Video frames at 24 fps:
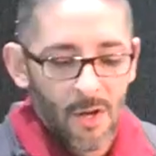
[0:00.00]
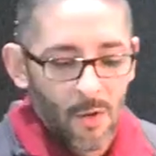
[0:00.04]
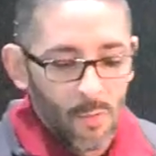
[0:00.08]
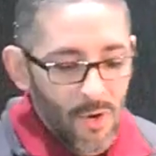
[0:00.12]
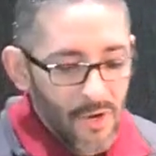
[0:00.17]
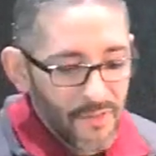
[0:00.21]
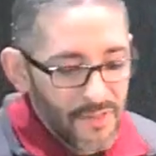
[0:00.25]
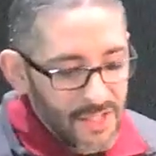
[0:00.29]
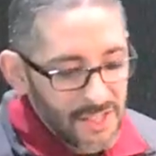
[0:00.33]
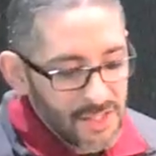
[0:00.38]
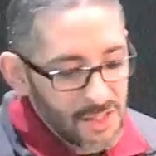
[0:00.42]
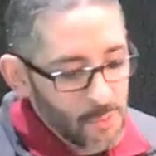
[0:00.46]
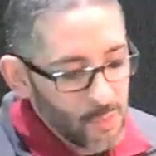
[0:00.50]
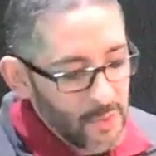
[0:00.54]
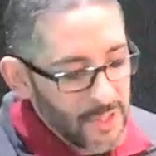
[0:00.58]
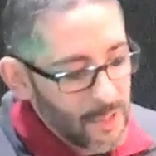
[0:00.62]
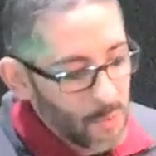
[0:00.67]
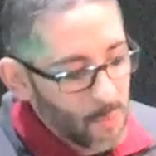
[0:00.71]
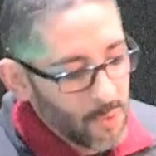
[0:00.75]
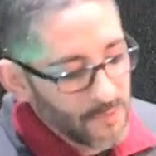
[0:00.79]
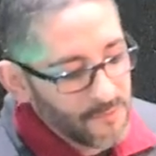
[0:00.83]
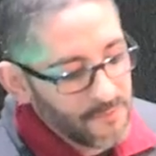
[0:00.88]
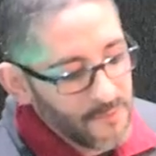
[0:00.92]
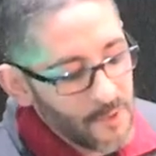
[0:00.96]
Well, this
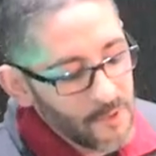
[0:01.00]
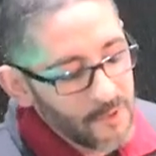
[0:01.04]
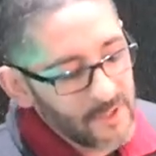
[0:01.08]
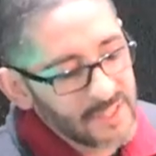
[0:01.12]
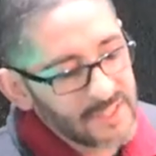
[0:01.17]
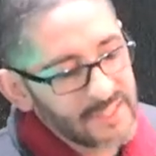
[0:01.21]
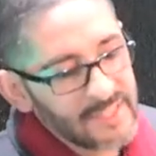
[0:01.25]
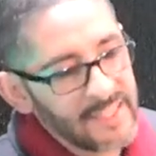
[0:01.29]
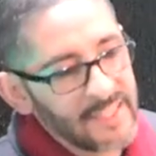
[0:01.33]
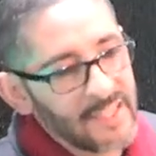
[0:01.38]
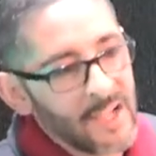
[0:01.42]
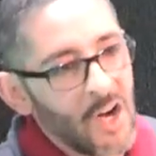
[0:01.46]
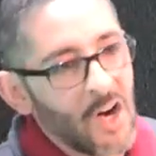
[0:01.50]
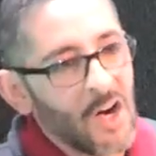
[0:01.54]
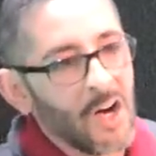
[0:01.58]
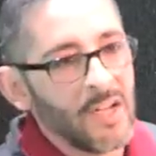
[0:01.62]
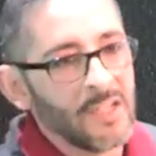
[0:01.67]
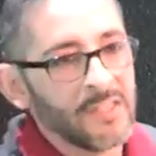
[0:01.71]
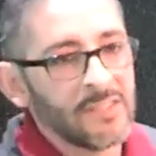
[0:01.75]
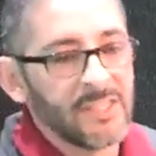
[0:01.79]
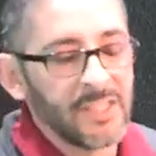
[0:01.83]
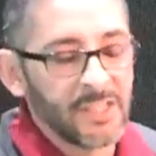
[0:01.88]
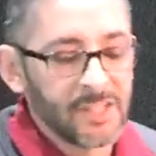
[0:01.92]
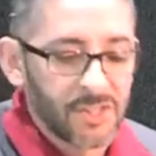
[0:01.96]
week we're focusing
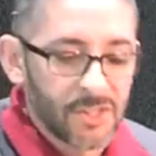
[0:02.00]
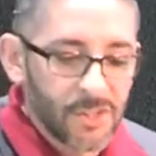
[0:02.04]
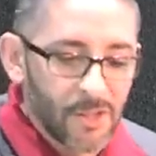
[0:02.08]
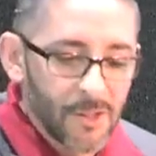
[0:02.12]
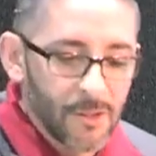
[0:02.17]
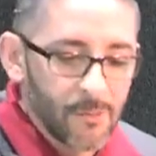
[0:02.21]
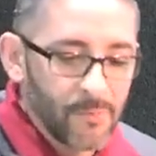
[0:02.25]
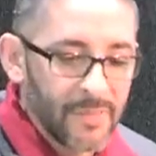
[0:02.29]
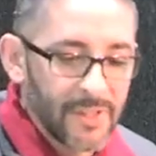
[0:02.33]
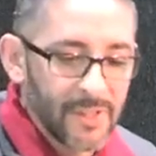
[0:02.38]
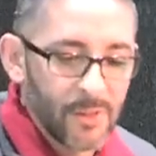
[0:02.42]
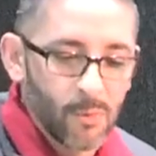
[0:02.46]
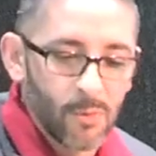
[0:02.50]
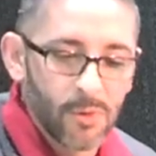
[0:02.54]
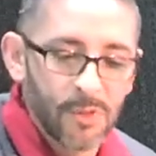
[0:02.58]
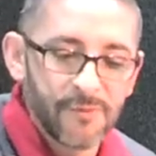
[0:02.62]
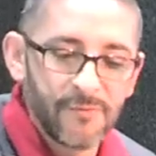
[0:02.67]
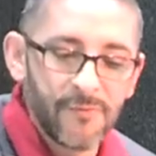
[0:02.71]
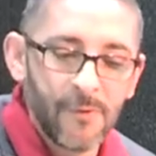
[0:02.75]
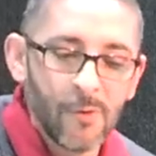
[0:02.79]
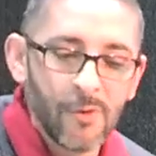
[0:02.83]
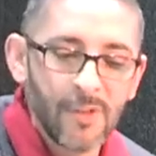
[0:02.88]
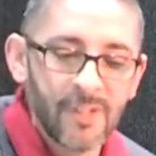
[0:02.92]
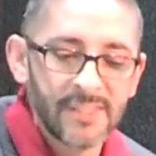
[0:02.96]
on discernment.
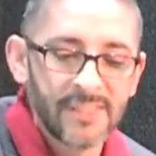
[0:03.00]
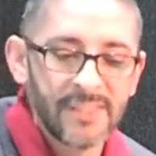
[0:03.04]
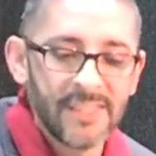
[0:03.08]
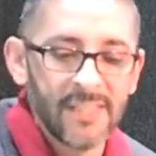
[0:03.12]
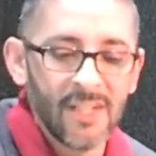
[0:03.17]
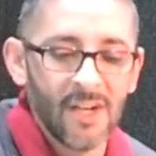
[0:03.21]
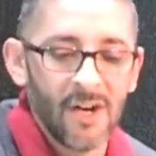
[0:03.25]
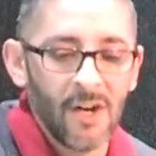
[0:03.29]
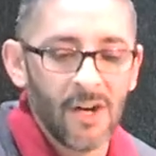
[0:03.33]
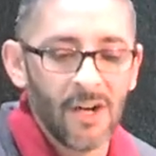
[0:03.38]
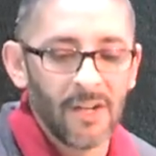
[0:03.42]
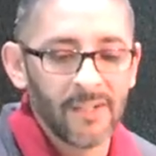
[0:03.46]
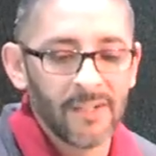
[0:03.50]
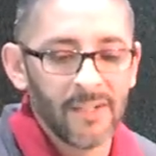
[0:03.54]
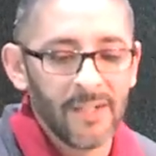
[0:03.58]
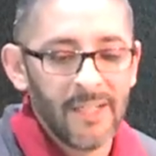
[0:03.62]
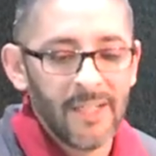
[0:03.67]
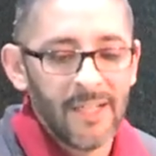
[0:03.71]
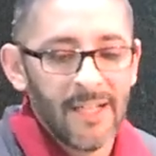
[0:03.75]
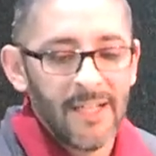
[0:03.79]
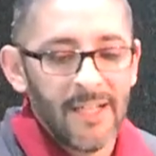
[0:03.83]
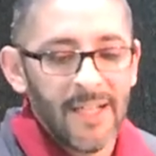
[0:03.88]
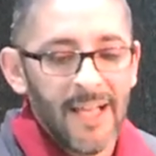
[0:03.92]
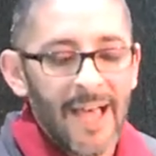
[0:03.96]
We're focusing on
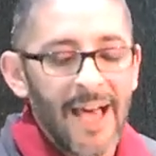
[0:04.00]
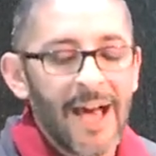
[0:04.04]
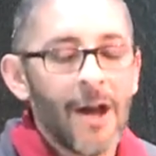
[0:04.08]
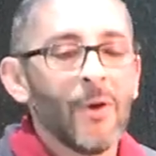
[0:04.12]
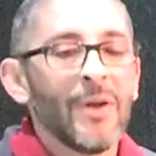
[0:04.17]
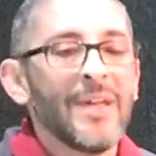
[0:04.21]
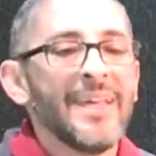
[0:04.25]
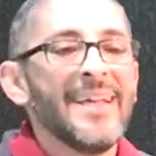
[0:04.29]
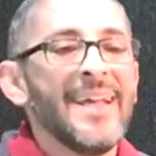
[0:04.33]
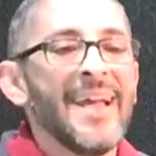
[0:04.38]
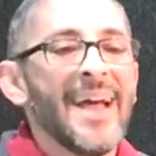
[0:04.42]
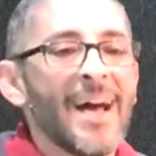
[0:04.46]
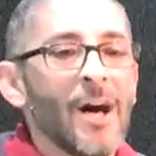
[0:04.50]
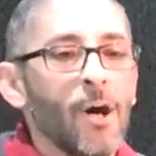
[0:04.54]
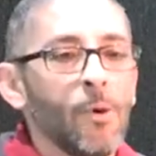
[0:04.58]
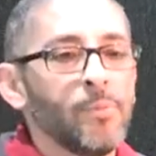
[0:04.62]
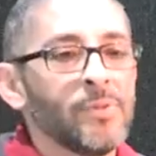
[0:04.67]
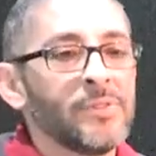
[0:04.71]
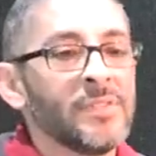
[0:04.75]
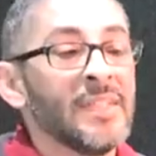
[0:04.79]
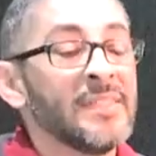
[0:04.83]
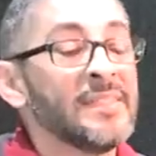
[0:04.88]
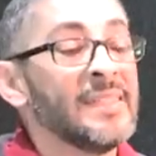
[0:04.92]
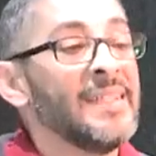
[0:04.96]
how he
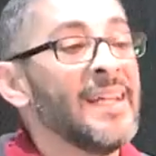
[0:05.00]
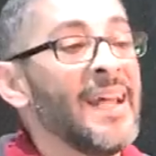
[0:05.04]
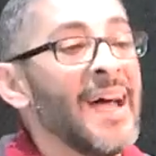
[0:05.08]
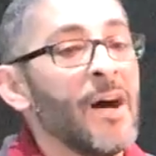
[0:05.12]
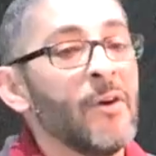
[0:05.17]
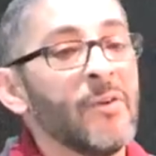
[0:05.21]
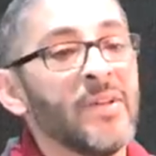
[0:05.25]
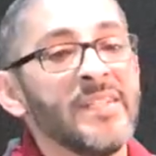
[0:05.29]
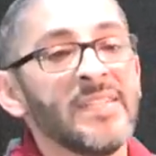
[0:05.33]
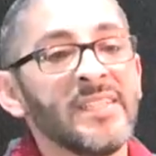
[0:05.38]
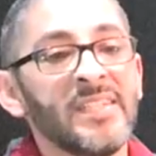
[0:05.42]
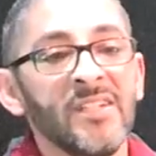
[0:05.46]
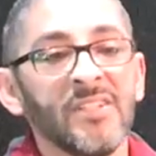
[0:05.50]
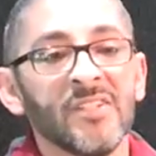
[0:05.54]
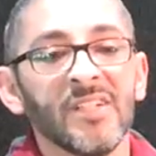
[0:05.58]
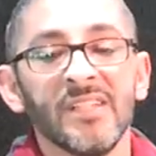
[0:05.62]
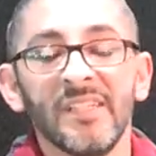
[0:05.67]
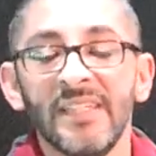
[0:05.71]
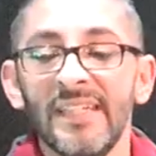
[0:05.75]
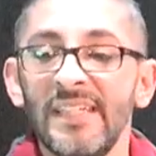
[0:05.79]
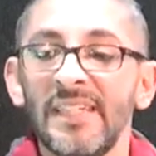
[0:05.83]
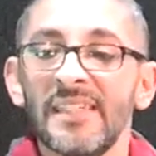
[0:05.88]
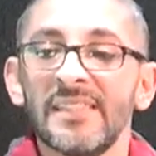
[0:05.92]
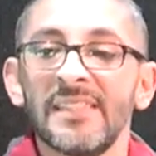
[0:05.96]
helps us and how he's here to
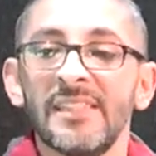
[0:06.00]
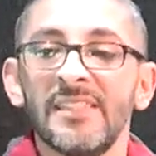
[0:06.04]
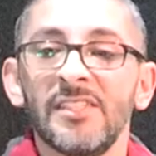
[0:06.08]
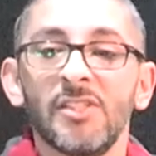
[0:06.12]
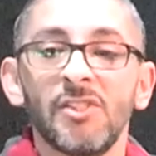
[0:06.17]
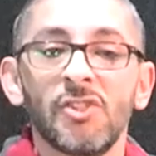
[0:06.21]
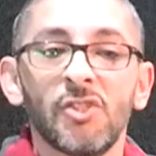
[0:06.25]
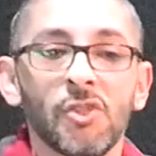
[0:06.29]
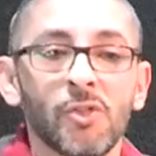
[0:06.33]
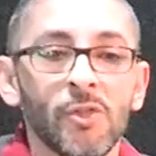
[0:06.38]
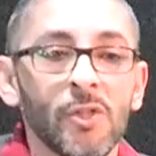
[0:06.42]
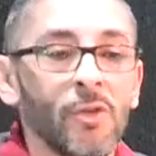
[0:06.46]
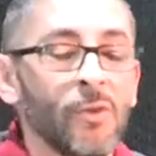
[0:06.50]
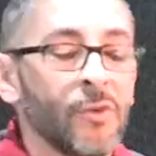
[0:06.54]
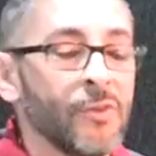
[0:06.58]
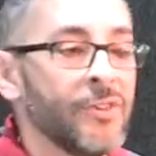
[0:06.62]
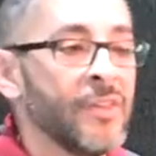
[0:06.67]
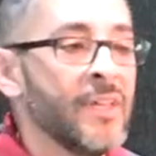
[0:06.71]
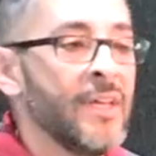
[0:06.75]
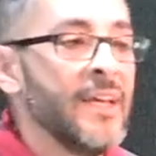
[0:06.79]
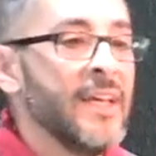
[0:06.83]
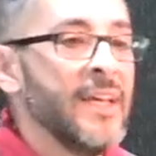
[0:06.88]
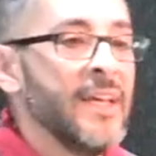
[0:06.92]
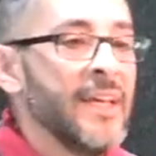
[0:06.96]
lead us into truth